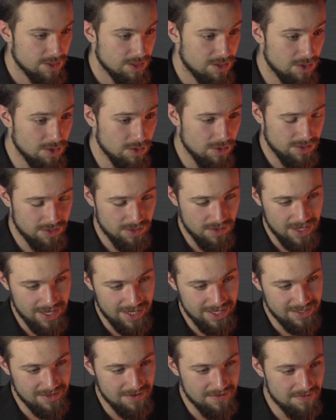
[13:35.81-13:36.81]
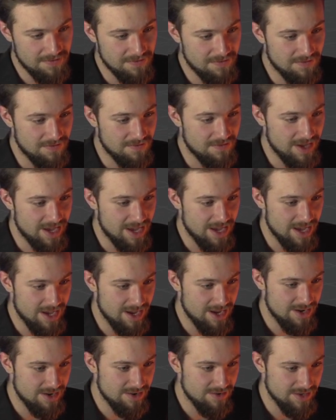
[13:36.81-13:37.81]
Cool, so that is a
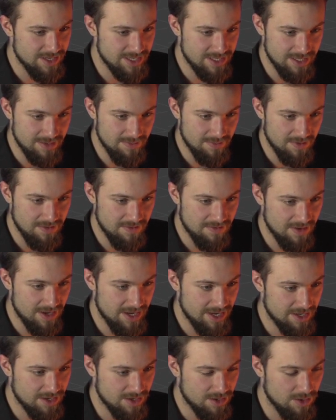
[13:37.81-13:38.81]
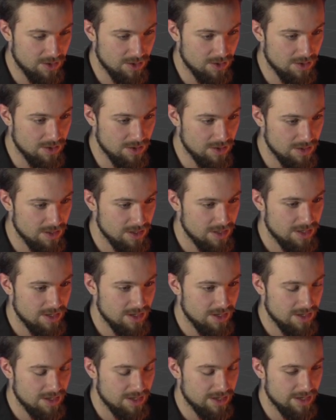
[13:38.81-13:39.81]
very simplified claw.
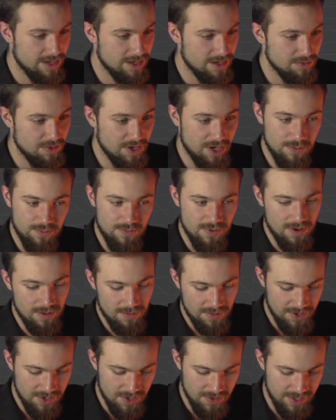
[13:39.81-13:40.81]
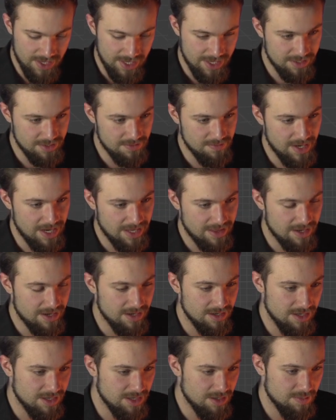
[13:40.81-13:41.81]
We could probably go ahead and make that
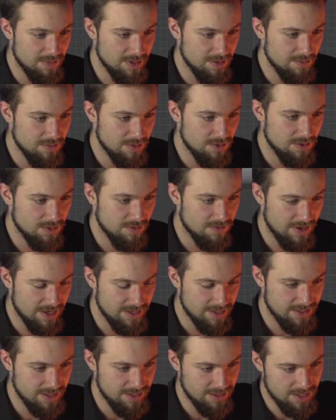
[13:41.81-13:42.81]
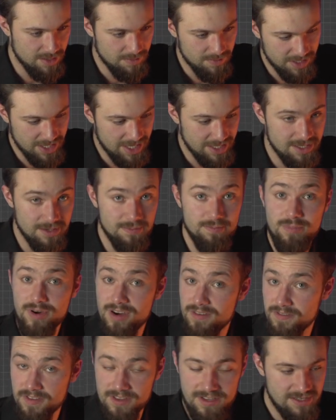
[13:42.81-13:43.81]
a little bit more fancy and complicated,
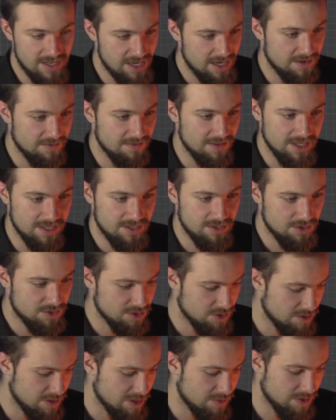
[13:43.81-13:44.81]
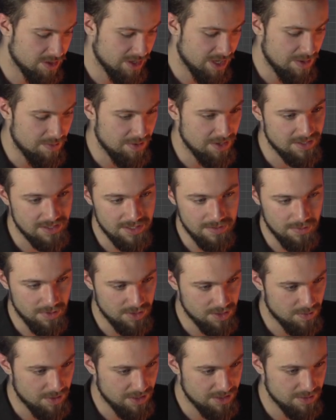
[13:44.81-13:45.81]
but for the sake of this tutorial, I want to keep it as simple
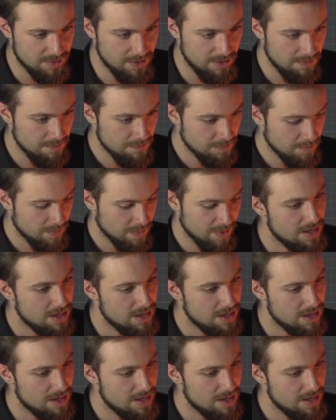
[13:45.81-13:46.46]
as possible.